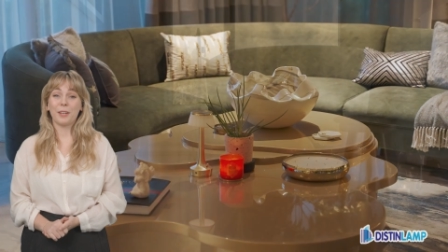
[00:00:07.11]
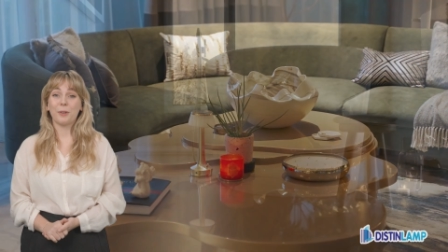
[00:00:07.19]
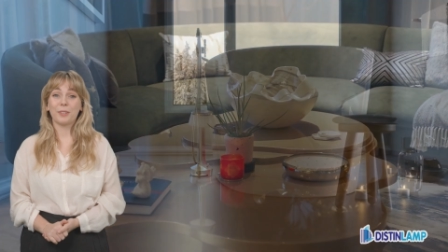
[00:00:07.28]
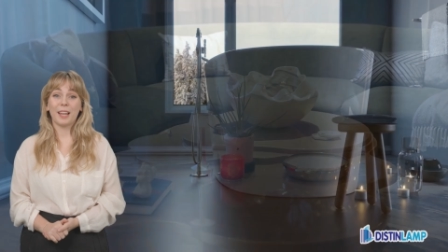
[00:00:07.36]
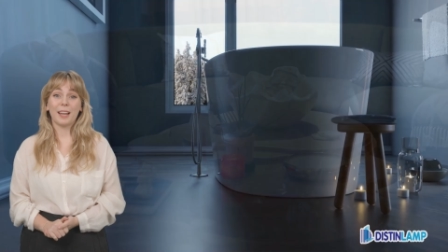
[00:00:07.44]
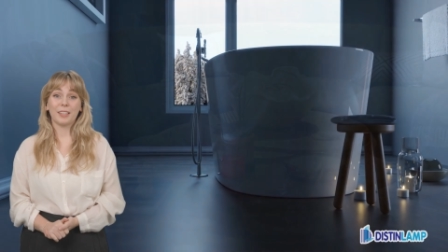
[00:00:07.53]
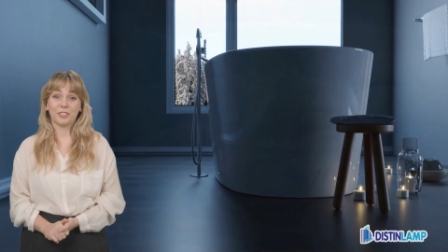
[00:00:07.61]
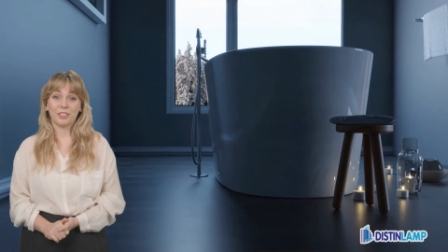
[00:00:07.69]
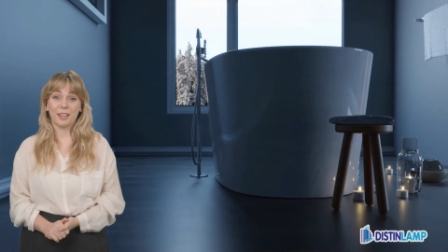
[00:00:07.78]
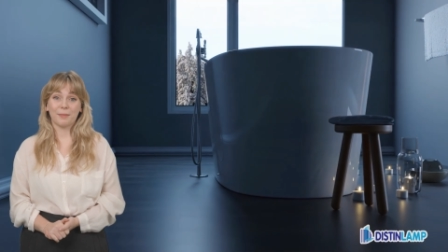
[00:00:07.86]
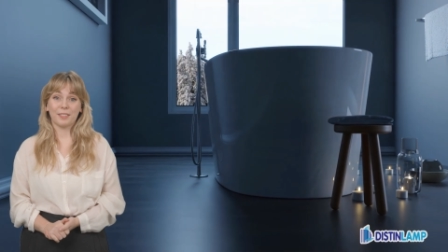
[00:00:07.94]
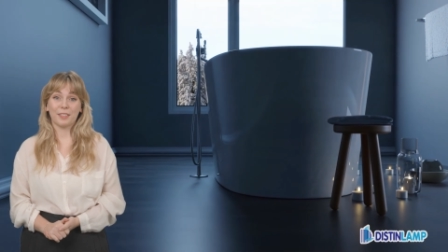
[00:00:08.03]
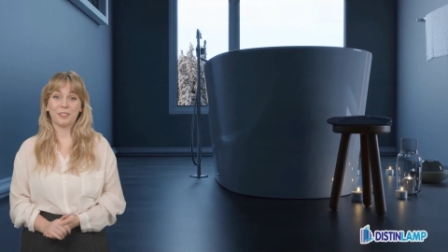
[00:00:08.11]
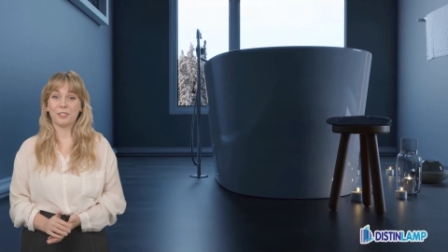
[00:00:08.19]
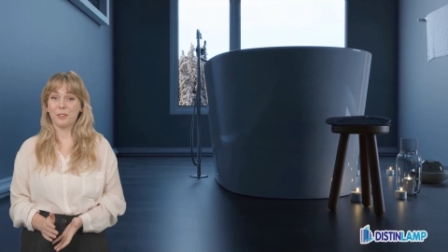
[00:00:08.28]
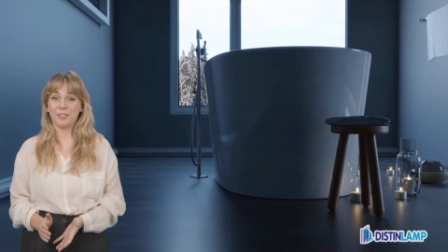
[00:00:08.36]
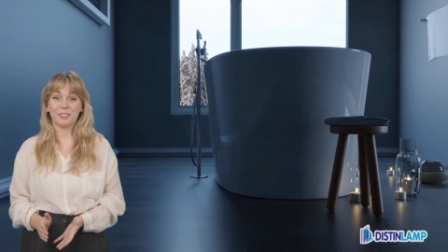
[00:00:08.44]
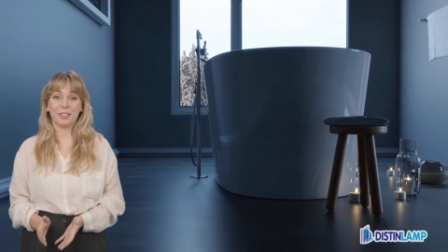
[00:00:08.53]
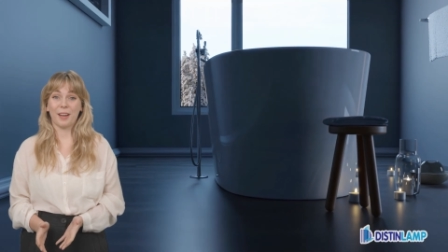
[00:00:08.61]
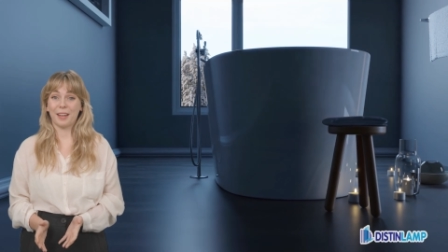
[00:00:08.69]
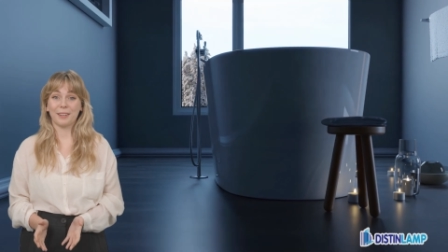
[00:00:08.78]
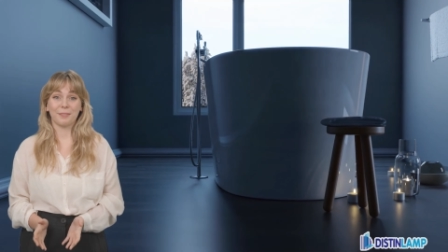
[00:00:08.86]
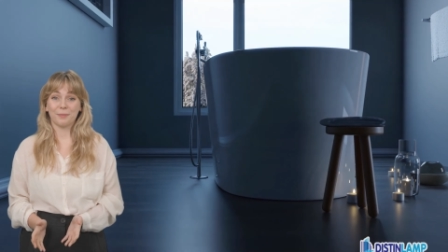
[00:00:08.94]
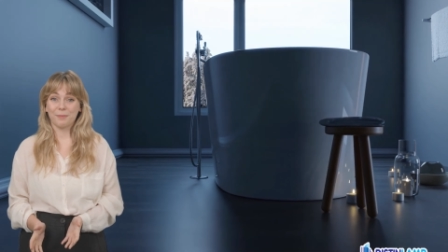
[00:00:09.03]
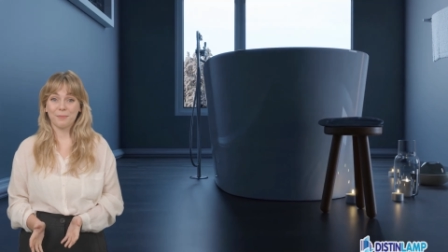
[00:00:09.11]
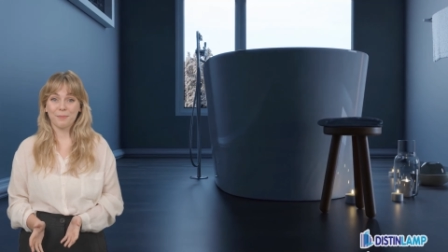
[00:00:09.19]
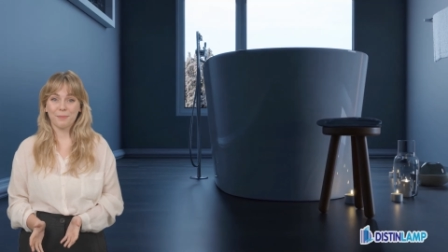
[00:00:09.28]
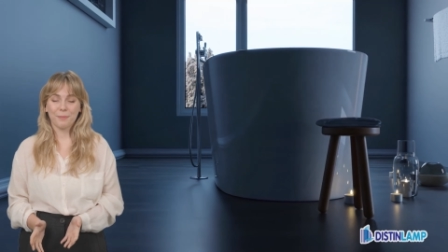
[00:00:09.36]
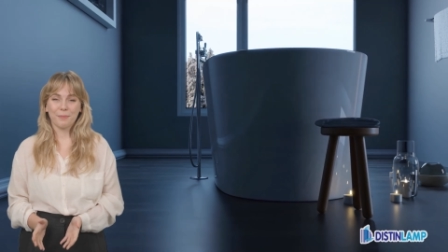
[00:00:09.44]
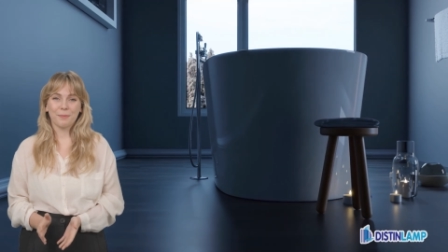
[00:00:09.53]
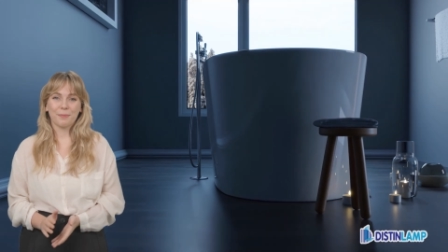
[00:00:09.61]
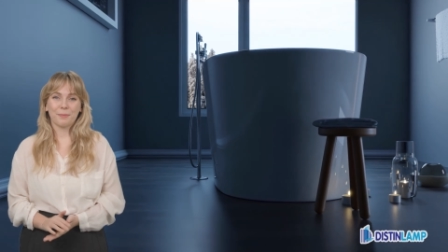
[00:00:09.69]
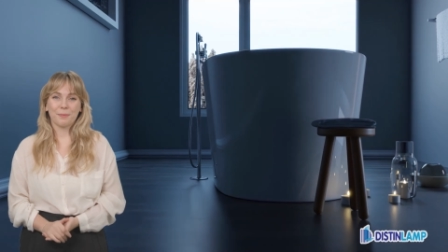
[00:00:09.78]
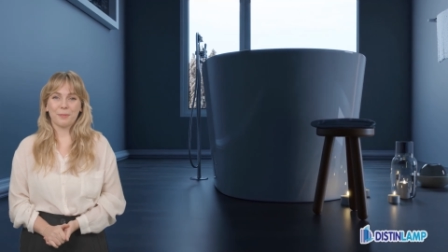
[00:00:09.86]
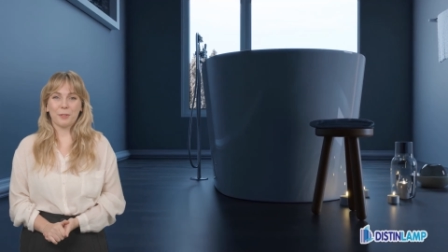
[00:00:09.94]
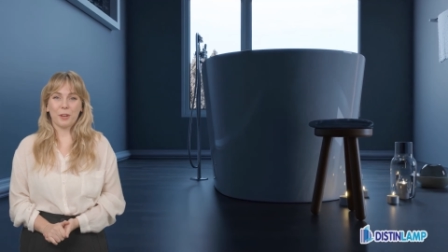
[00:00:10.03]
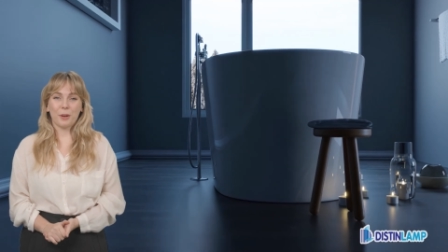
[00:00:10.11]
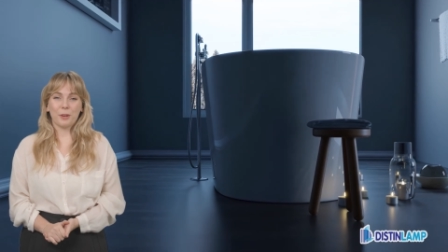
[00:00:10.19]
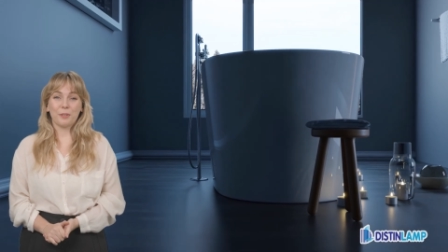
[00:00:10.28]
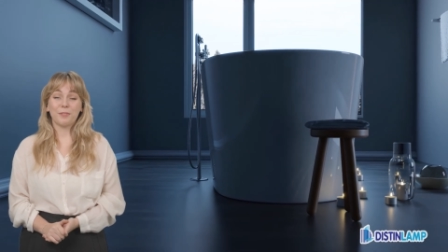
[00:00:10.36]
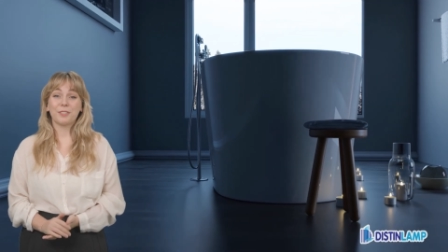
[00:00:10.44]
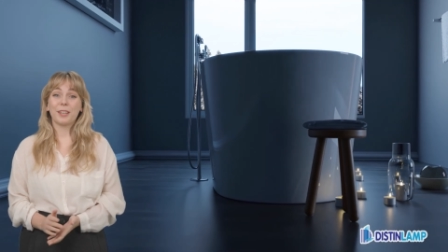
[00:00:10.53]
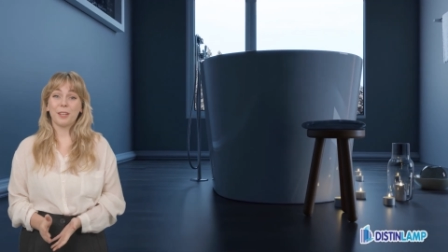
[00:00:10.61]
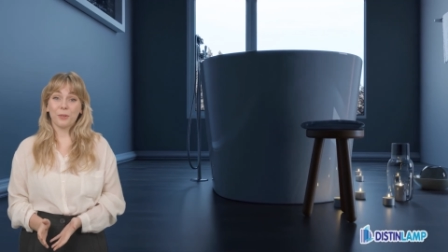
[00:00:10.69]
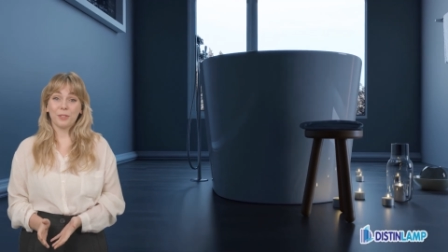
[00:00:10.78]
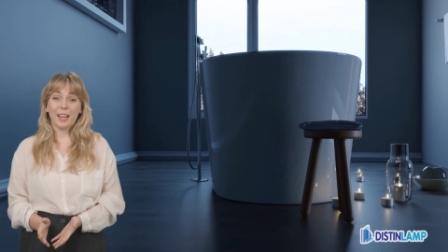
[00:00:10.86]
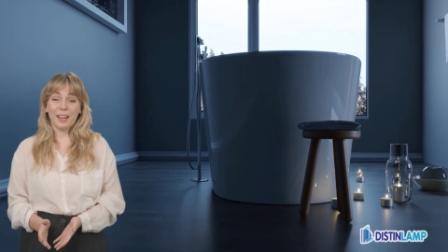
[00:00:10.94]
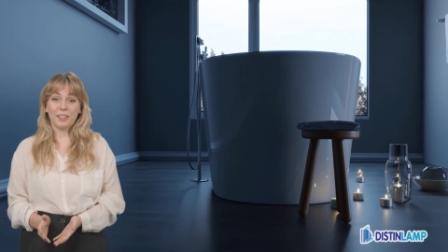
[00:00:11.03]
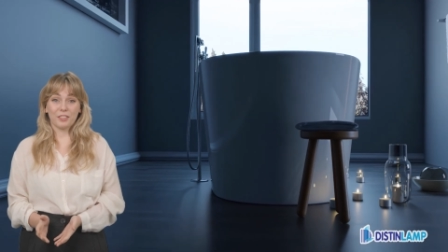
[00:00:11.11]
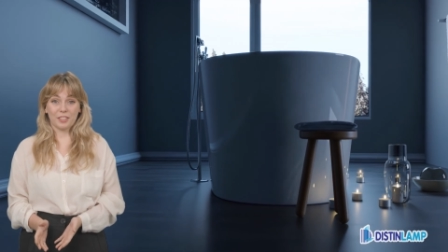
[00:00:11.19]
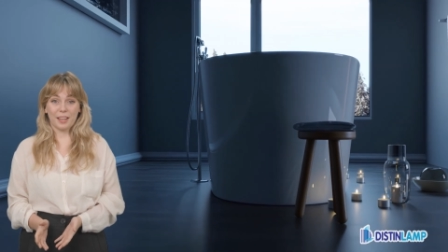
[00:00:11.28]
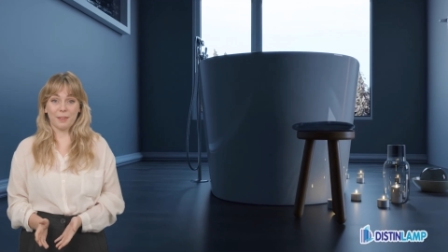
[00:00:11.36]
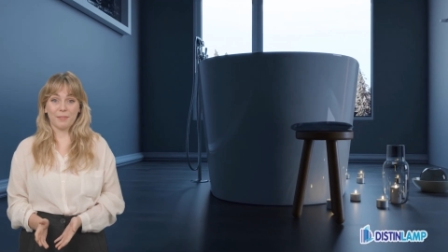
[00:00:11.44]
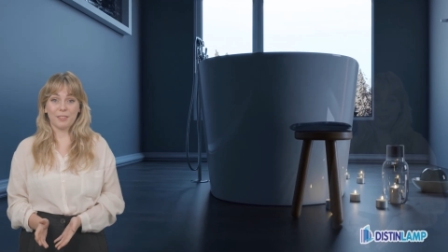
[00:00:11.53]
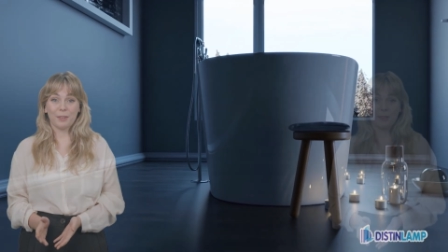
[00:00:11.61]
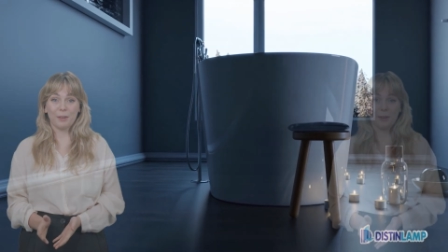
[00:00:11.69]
and organic shapes into your design. Curves and organic shapes